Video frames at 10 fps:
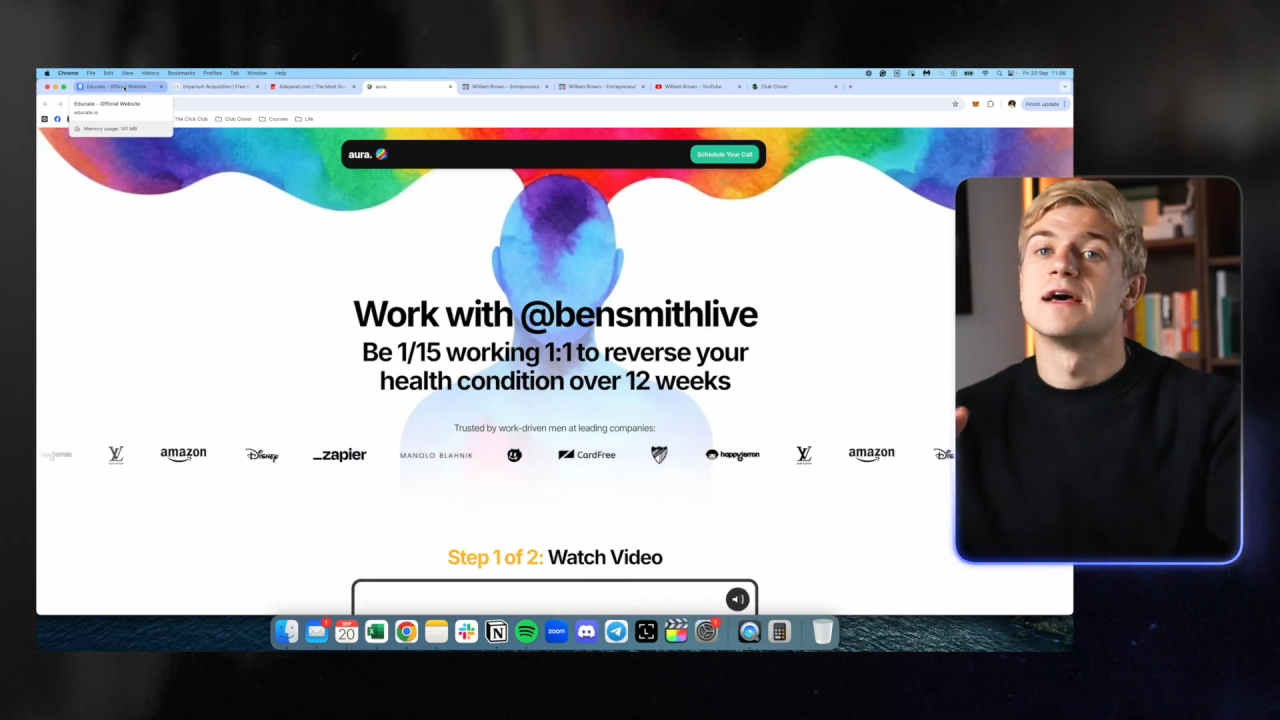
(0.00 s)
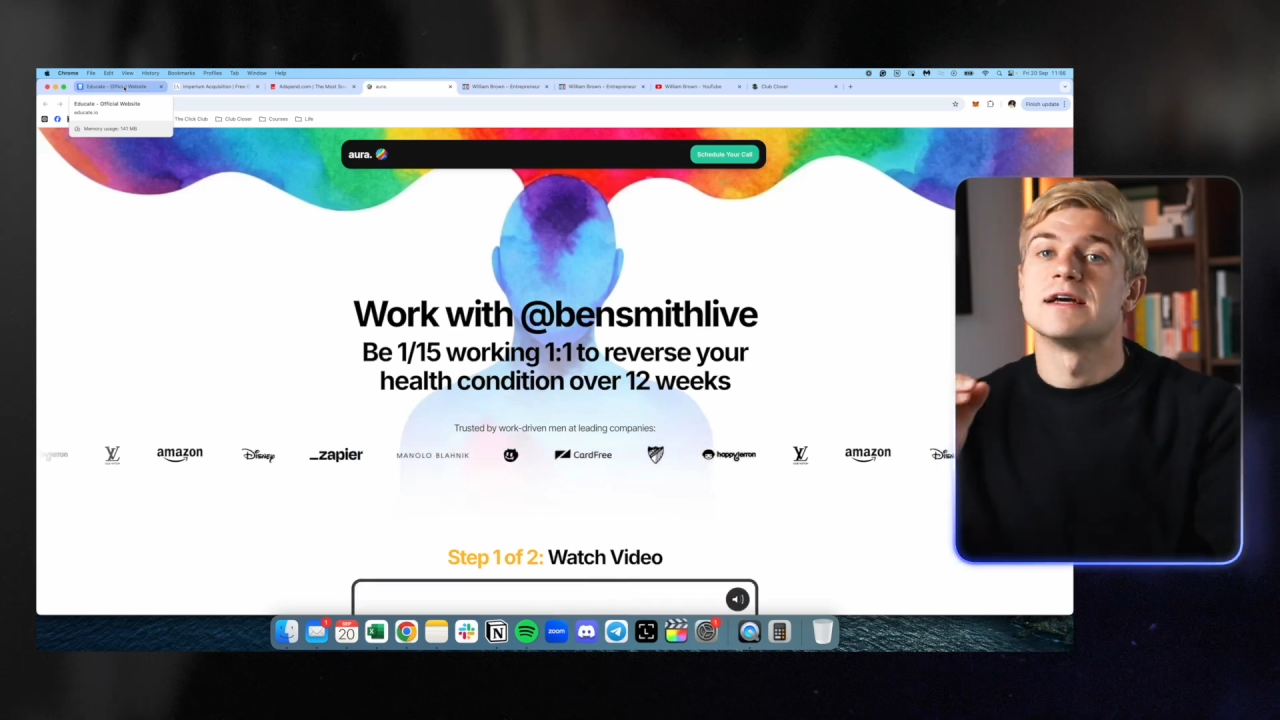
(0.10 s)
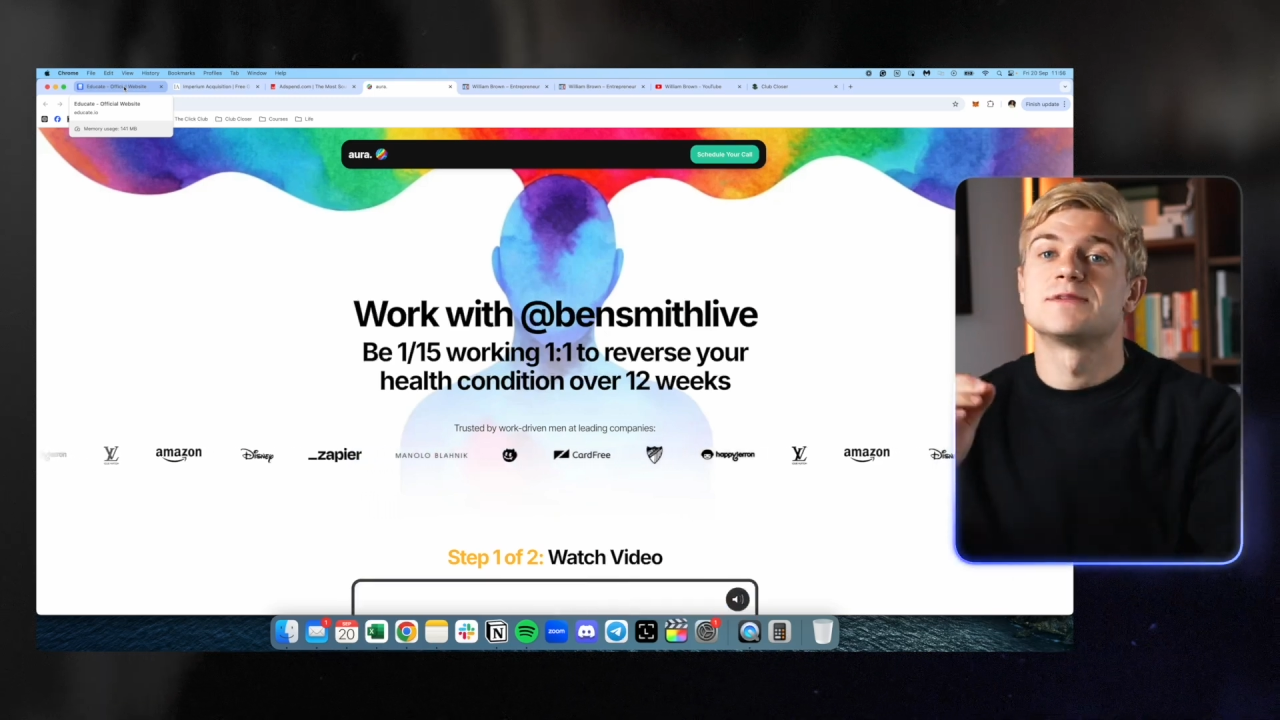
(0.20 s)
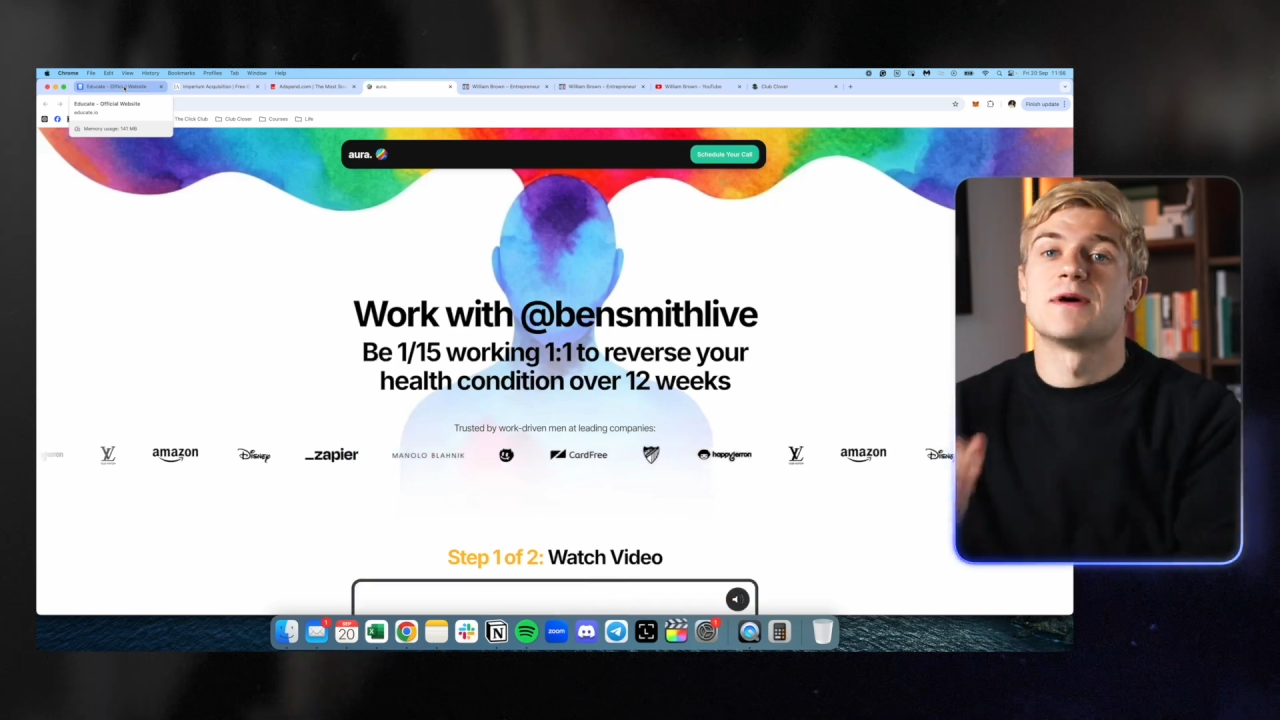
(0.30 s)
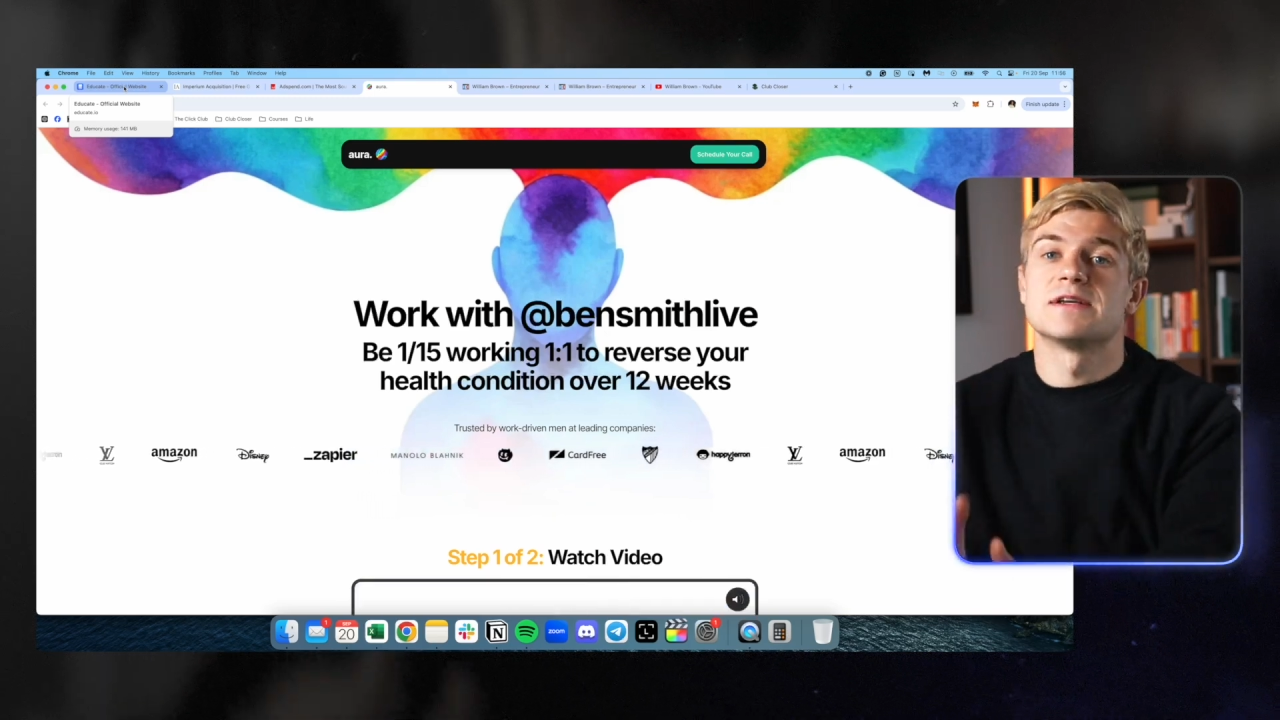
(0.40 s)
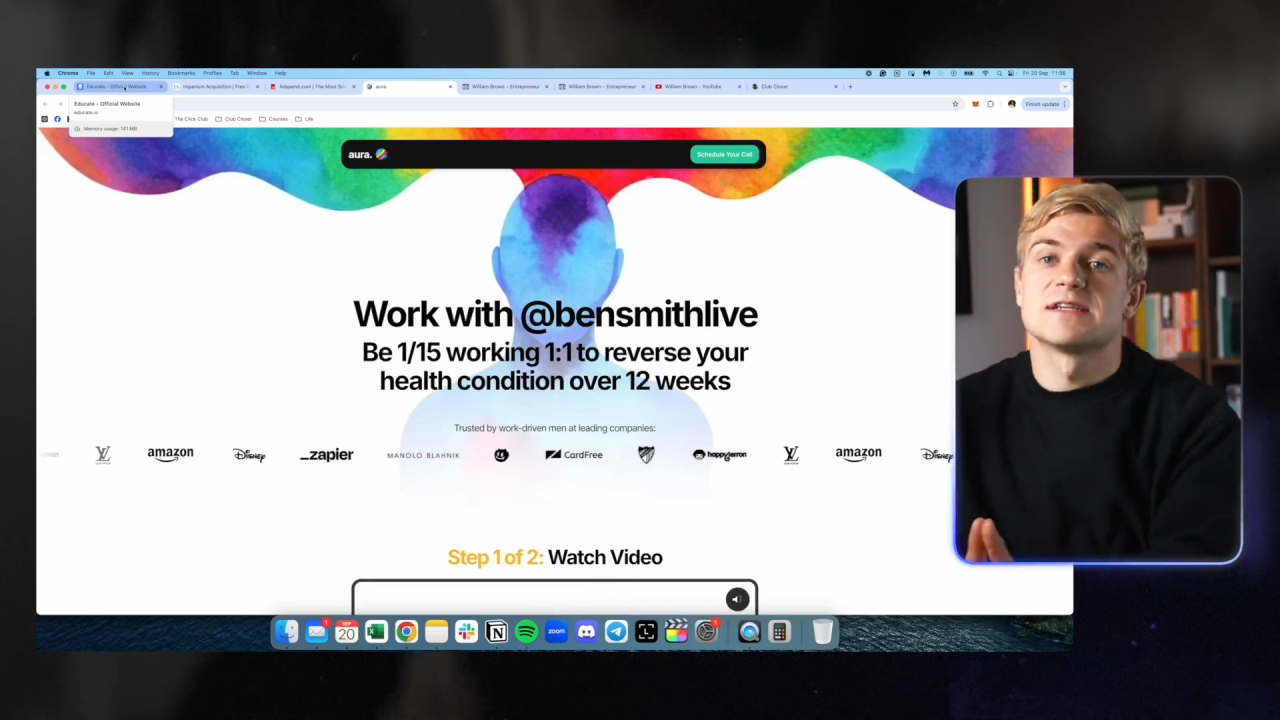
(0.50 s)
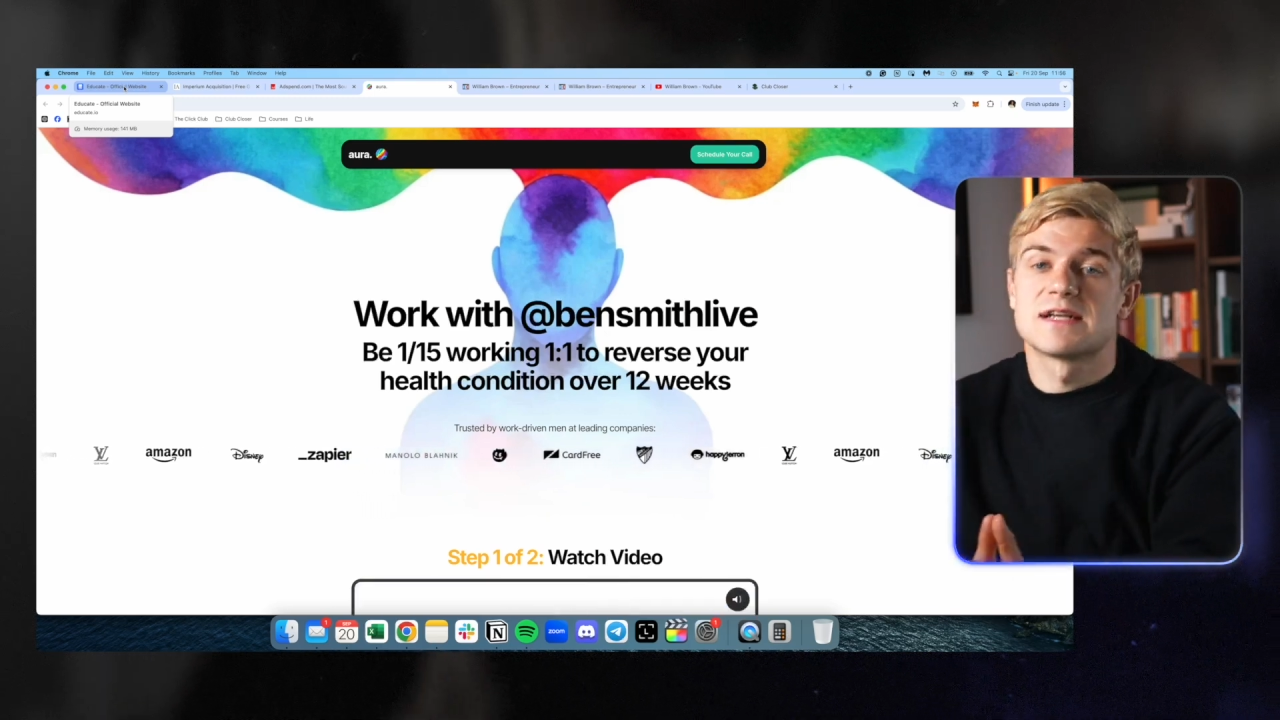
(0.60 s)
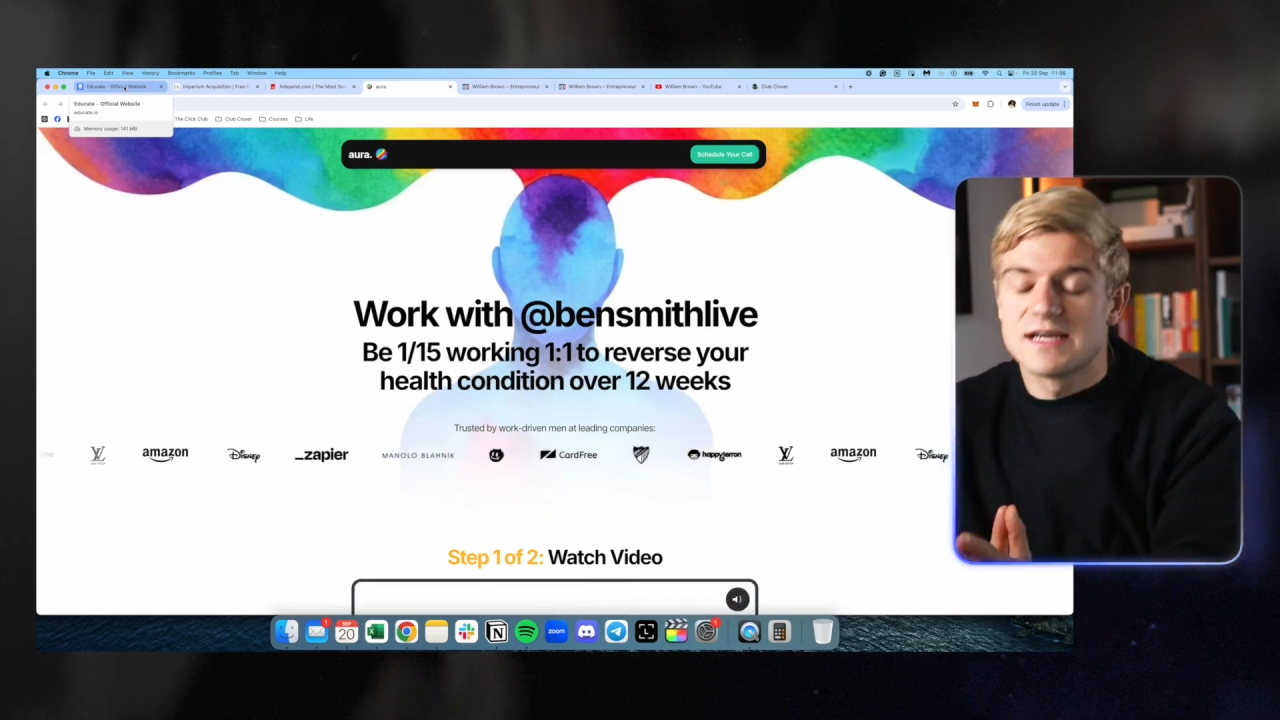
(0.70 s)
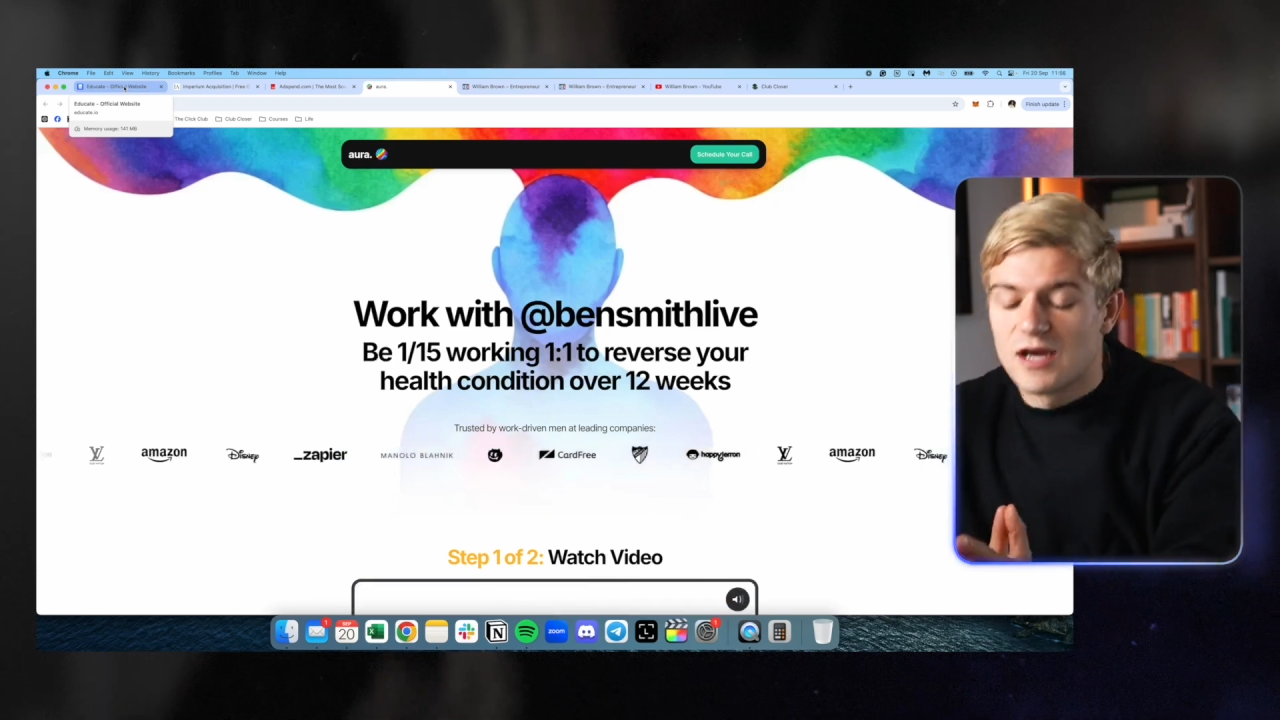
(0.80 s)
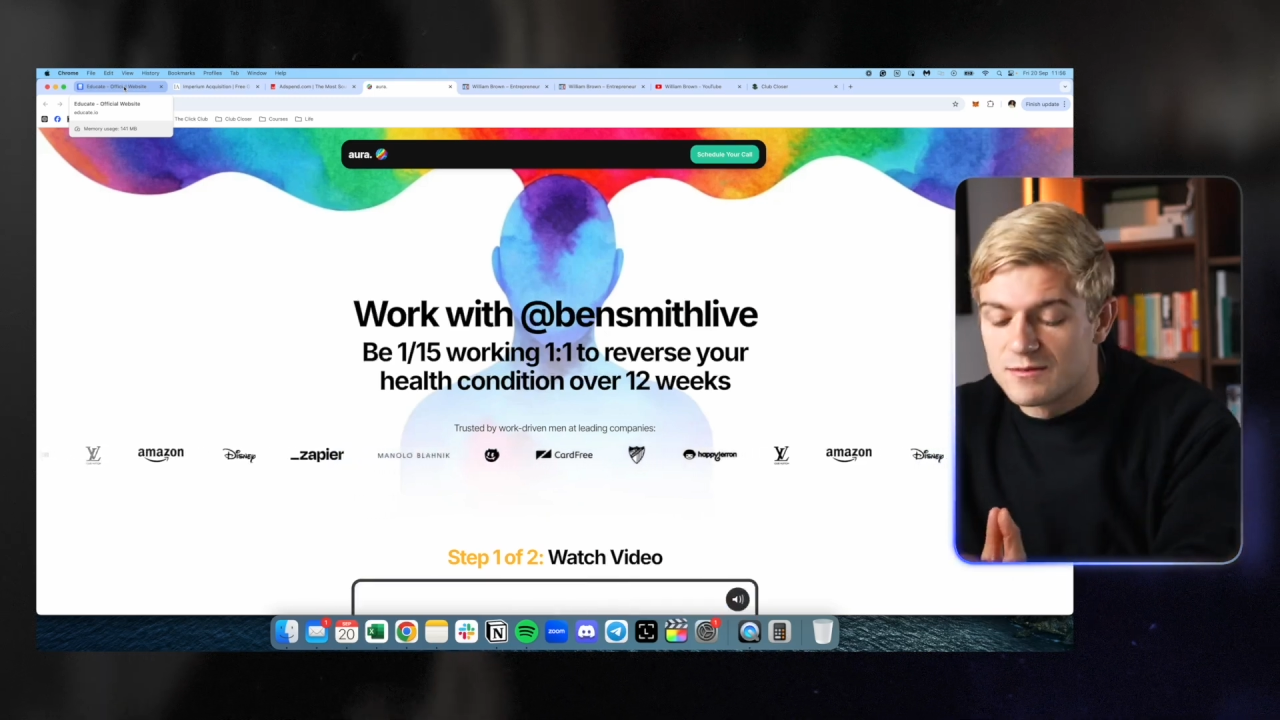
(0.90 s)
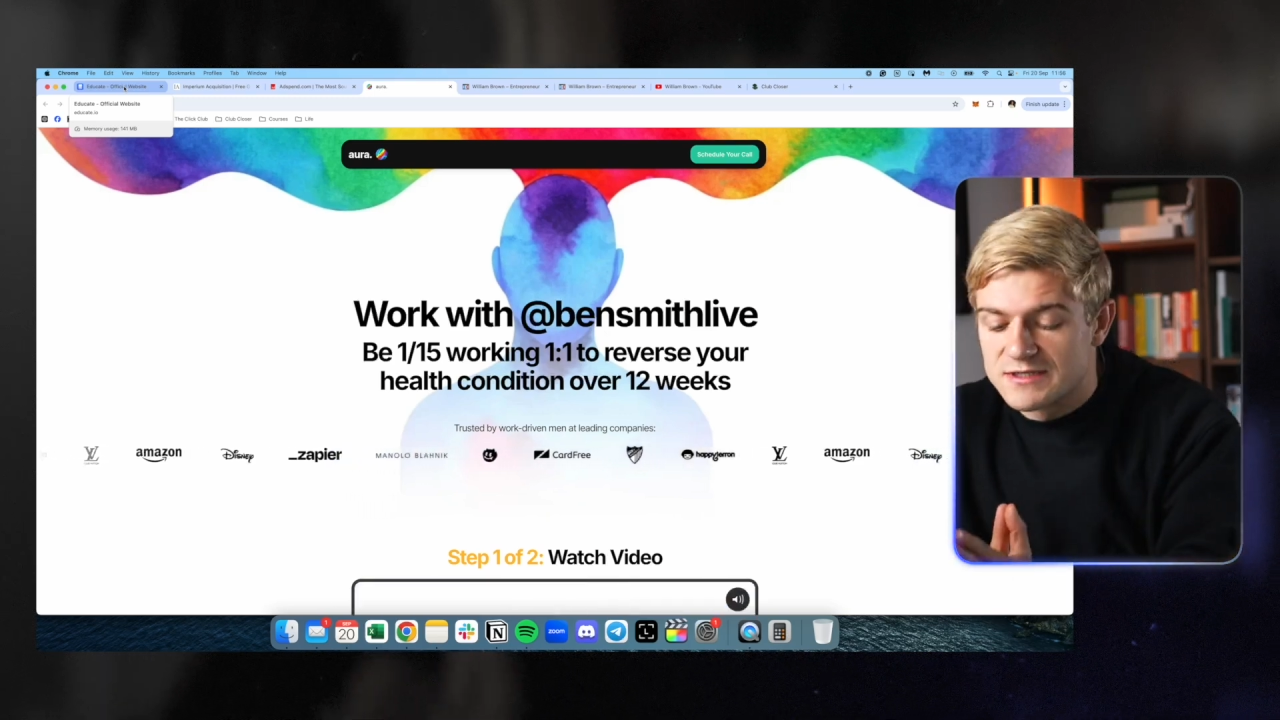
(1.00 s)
It basically comes